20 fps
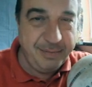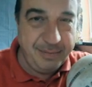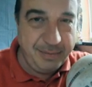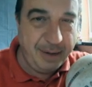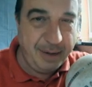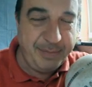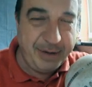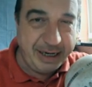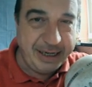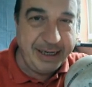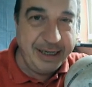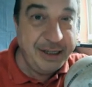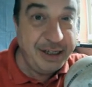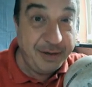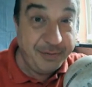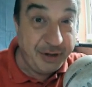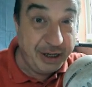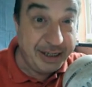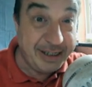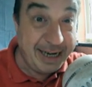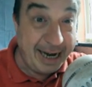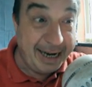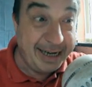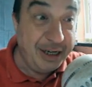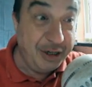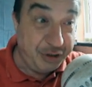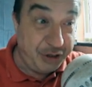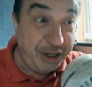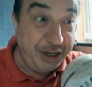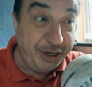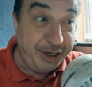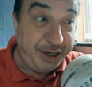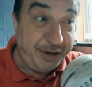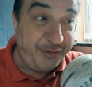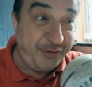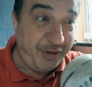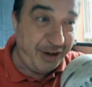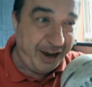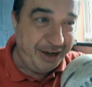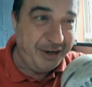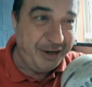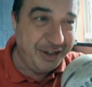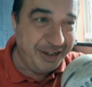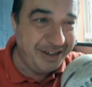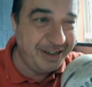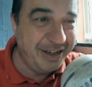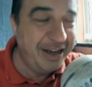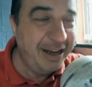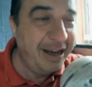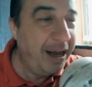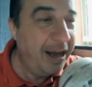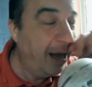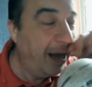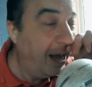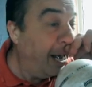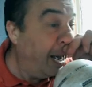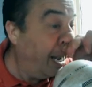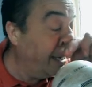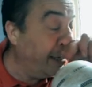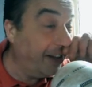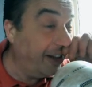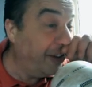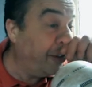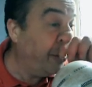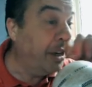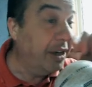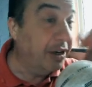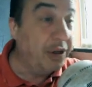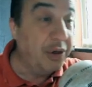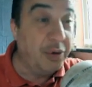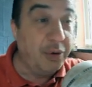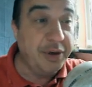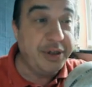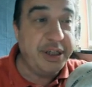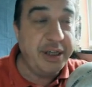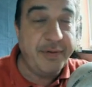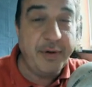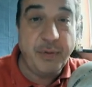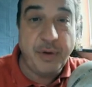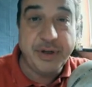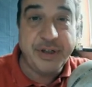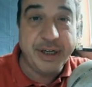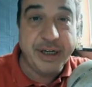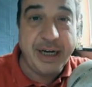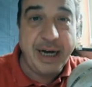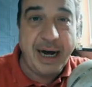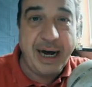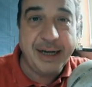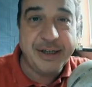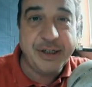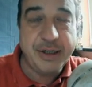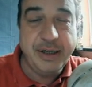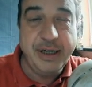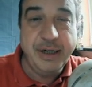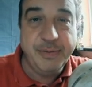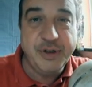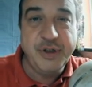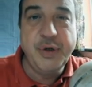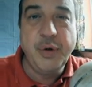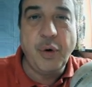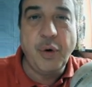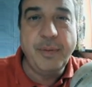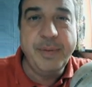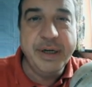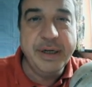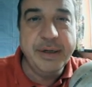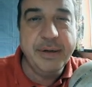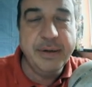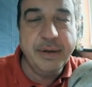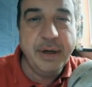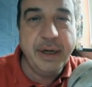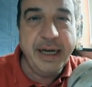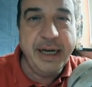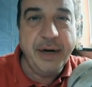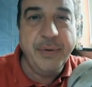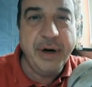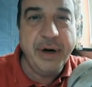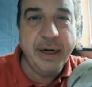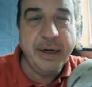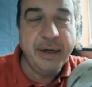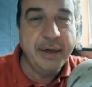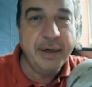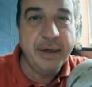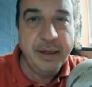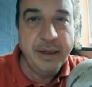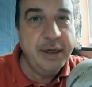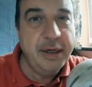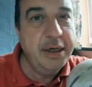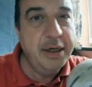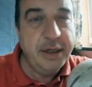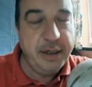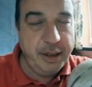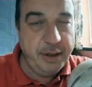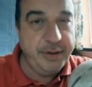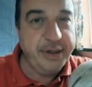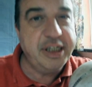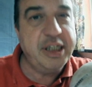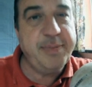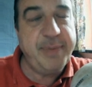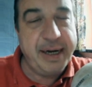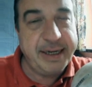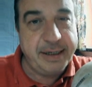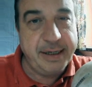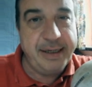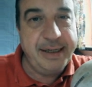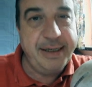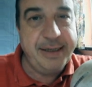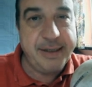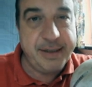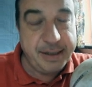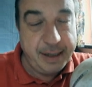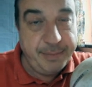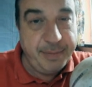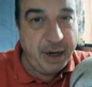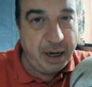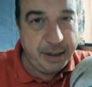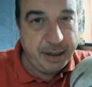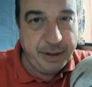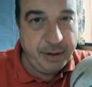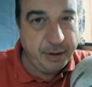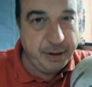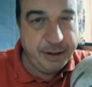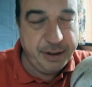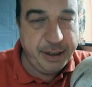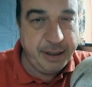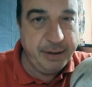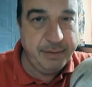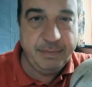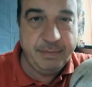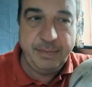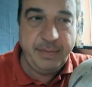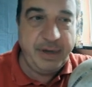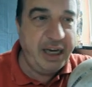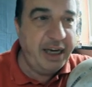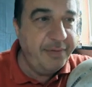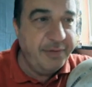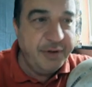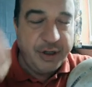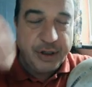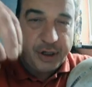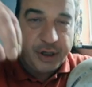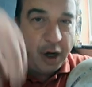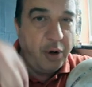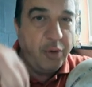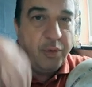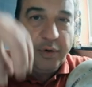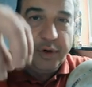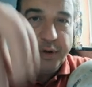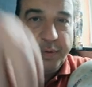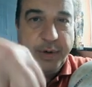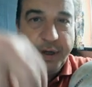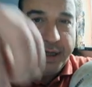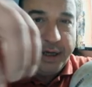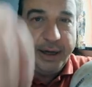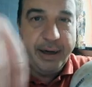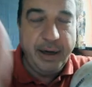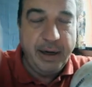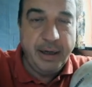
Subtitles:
make it easier for the attackers than the defenders. And the other thing, of course, if it was a castle and it was Norman era, you'd expect at least some archaeology, even just holes where the